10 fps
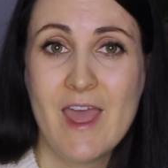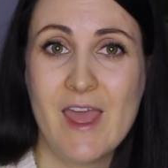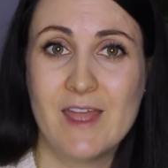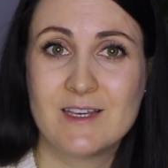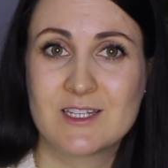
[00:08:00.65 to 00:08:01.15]

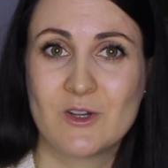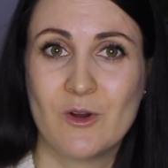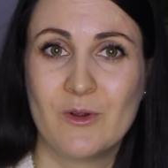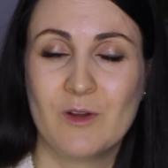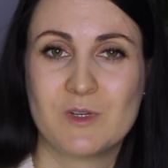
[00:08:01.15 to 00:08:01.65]
And
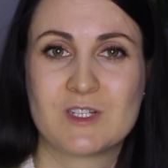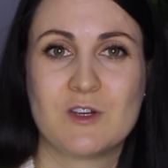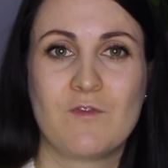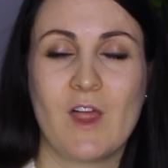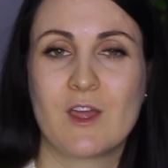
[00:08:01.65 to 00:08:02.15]
so it was
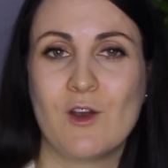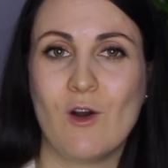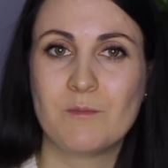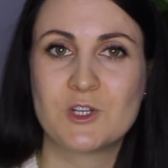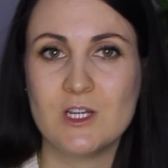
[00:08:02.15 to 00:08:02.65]
sort of like an
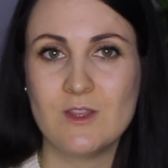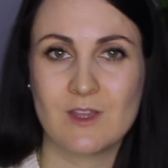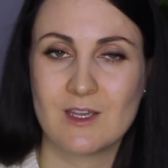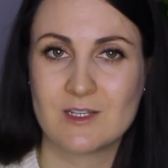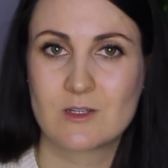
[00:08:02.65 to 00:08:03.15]
option. The
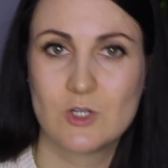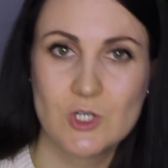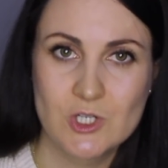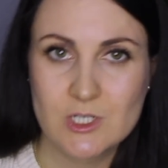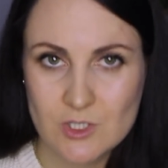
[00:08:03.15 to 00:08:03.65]
kids
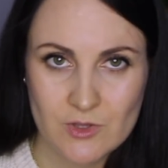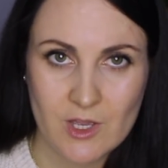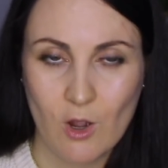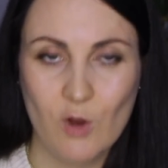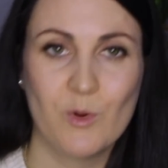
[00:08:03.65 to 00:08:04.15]
could do
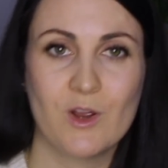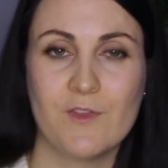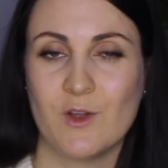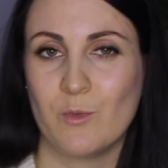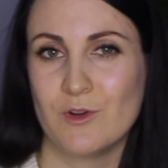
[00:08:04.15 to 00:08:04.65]
their homework,
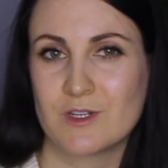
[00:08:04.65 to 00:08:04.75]
and there were